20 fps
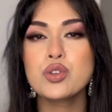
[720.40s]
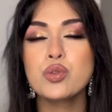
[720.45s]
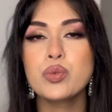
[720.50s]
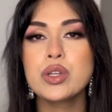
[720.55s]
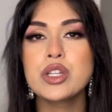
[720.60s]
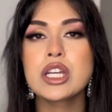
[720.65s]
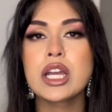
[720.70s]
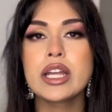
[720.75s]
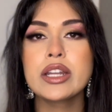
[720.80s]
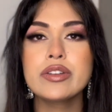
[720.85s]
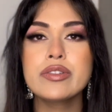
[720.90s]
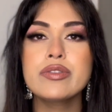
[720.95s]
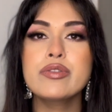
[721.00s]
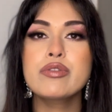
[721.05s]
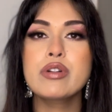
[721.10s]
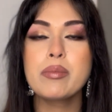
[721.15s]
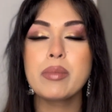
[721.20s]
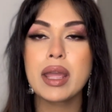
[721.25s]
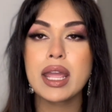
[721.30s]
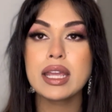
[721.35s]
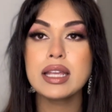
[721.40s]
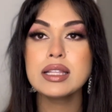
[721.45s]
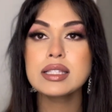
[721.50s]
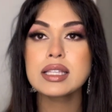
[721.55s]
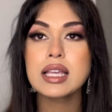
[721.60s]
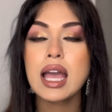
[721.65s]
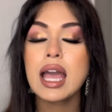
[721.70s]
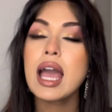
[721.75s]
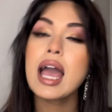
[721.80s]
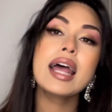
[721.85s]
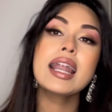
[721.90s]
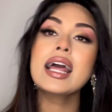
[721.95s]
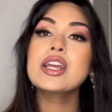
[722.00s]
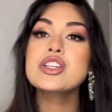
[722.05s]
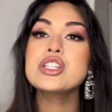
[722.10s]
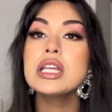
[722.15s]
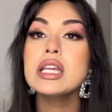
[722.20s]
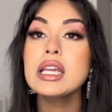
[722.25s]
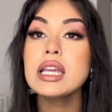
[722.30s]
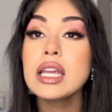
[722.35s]
which kind of remains, and
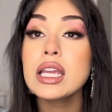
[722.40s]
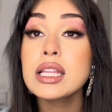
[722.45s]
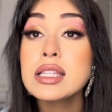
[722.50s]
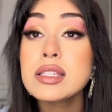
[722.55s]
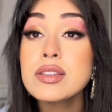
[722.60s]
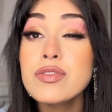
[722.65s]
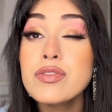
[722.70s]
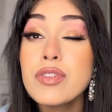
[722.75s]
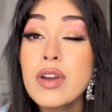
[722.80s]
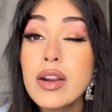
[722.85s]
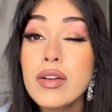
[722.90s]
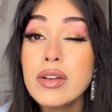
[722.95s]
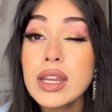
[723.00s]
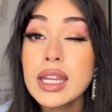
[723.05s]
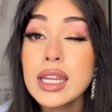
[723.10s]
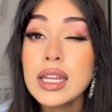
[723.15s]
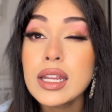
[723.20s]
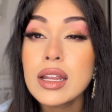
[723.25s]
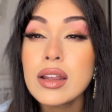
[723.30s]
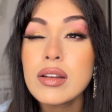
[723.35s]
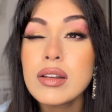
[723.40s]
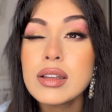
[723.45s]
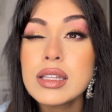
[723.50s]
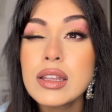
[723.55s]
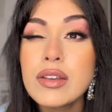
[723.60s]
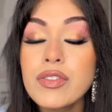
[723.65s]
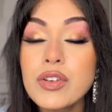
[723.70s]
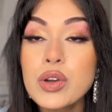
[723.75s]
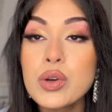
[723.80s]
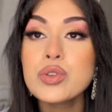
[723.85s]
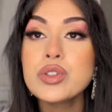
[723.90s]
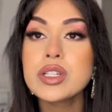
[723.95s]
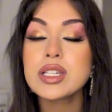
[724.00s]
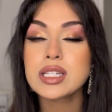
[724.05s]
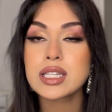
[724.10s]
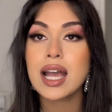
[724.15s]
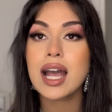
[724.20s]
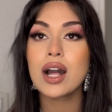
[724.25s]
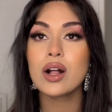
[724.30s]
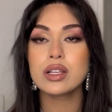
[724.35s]
actually it's very difficult to
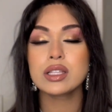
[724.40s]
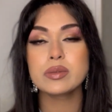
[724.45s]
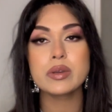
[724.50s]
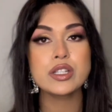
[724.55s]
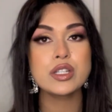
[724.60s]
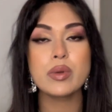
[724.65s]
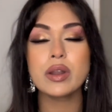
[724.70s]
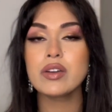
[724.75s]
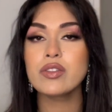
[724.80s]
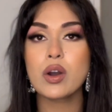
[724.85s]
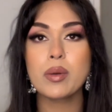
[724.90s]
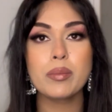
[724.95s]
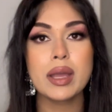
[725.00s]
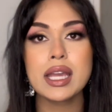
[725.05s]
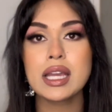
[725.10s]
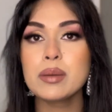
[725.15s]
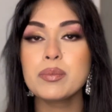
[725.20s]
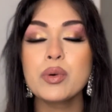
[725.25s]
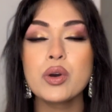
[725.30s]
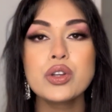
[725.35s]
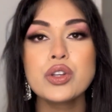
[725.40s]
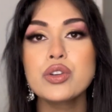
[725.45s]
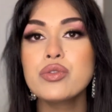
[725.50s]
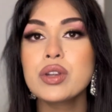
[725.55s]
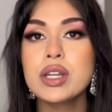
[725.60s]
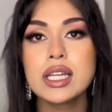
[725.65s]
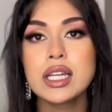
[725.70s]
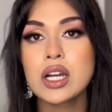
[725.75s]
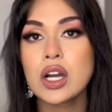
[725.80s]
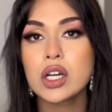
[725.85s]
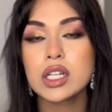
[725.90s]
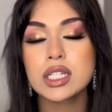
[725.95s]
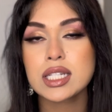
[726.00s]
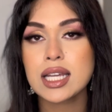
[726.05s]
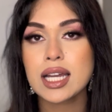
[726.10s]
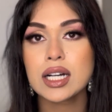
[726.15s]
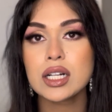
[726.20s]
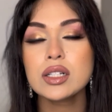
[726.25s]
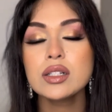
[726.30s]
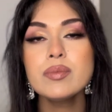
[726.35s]
tell, especially when I've got makeup on. You really can't
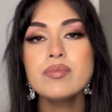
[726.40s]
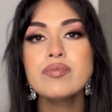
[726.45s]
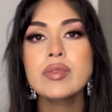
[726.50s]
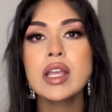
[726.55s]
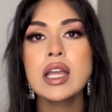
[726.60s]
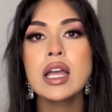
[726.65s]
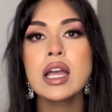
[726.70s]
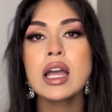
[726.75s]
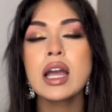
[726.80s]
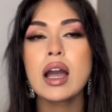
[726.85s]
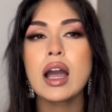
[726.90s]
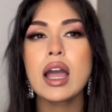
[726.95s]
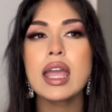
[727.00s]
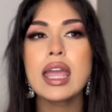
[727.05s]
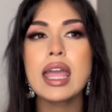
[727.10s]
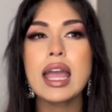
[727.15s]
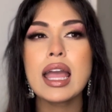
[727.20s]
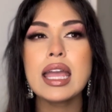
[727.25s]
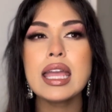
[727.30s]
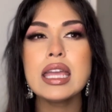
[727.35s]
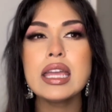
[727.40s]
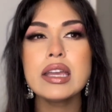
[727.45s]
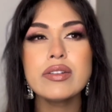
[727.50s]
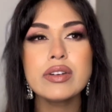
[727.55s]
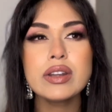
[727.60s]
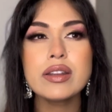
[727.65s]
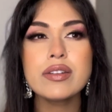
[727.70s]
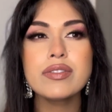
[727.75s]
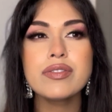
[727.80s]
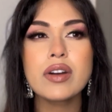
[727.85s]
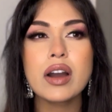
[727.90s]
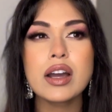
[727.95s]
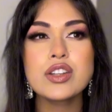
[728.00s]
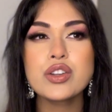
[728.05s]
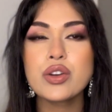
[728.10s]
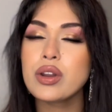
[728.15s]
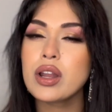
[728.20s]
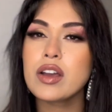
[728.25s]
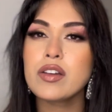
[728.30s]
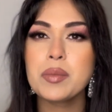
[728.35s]
tell. Even if I
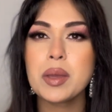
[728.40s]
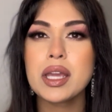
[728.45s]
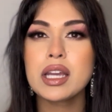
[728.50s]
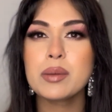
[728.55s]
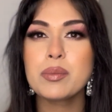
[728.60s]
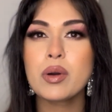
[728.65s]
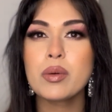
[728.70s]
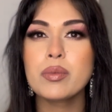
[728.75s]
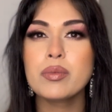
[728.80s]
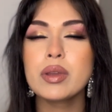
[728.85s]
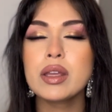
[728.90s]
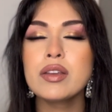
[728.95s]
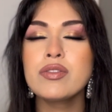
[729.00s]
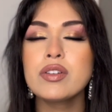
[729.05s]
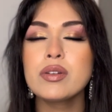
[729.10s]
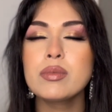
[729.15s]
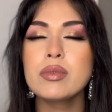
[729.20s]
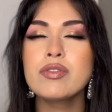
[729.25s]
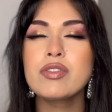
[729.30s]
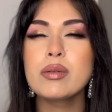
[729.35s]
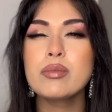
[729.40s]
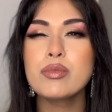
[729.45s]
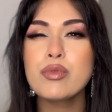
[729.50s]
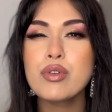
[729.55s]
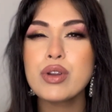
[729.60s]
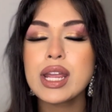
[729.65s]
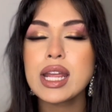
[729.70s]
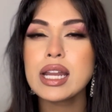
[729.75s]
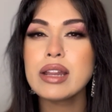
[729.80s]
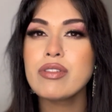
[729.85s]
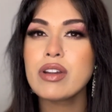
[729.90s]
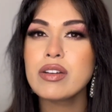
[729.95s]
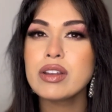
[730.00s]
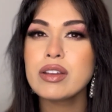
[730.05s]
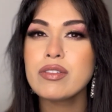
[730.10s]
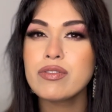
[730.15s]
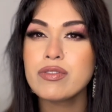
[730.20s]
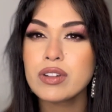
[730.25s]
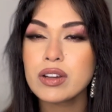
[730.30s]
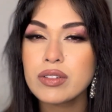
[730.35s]
don't have makeup on, if I'm really
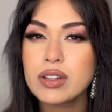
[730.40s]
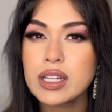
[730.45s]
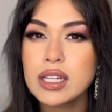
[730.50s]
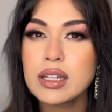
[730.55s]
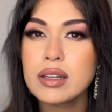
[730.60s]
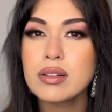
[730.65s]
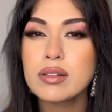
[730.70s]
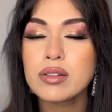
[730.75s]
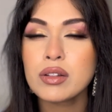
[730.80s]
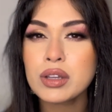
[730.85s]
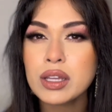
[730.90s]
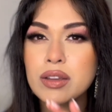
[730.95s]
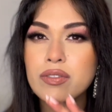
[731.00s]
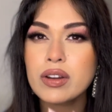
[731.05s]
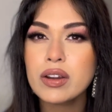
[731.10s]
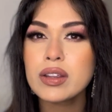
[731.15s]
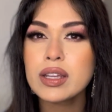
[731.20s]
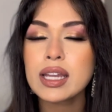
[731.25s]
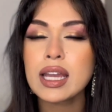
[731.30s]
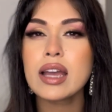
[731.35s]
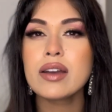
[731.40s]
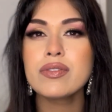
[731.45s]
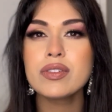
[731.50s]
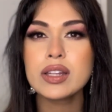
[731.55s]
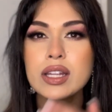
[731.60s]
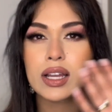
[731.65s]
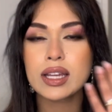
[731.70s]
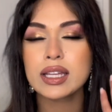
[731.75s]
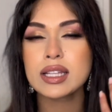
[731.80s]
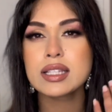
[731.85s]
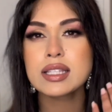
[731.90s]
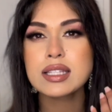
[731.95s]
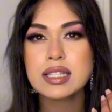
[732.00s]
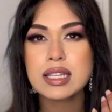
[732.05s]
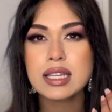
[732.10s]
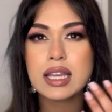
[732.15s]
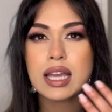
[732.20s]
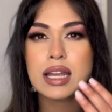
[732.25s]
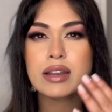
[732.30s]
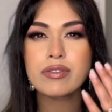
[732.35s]
very looking very carefully, I can
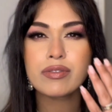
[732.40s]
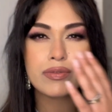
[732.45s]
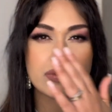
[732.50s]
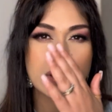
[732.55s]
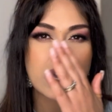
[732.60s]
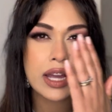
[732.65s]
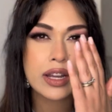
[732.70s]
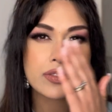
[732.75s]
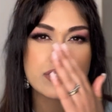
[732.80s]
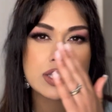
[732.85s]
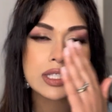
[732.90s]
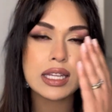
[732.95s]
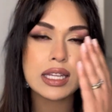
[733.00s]
see and kind of